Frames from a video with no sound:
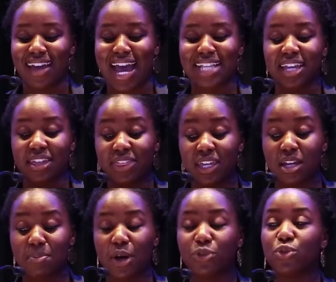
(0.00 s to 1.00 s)
As I think
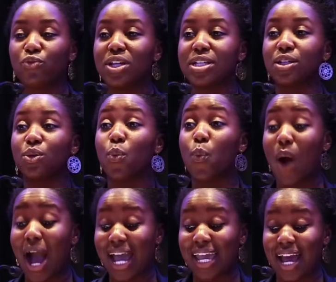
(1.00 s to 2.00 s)
about the reason
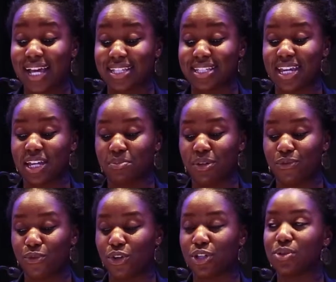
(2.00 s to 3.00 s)
why I stand
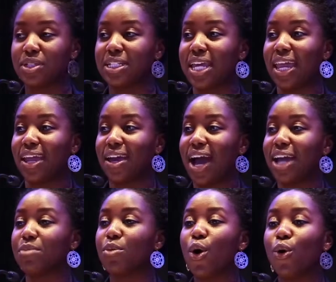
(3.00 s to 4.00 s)
before you today, I
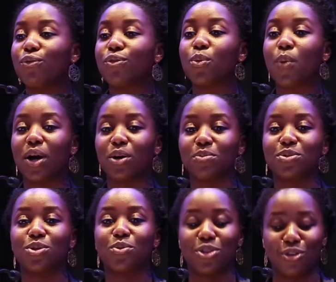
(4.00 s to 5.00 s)
am
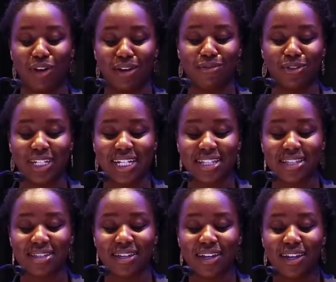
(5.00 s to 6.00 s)
overwhelmed with
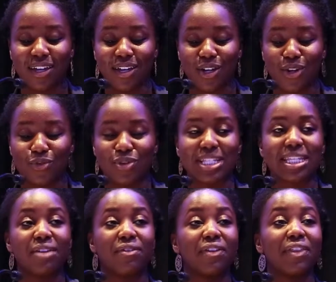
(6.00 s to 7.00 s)
gratefulness.
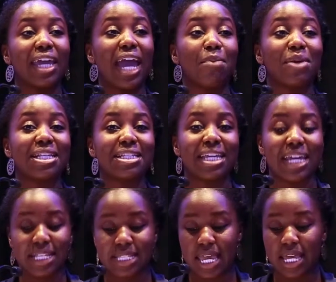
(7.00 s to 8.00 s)
Receiving the
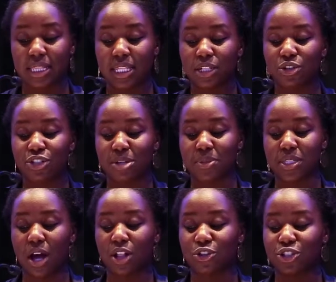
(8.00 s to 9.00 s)
MSCSA Leadership
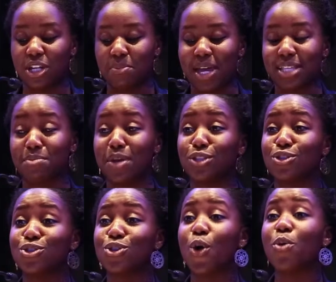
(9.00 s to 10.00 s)
Scholarship has meant
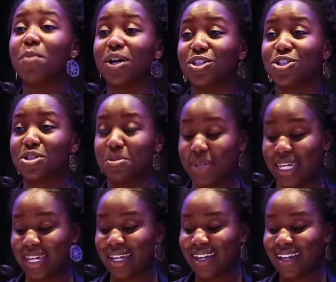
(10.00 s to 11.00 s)
so much to me.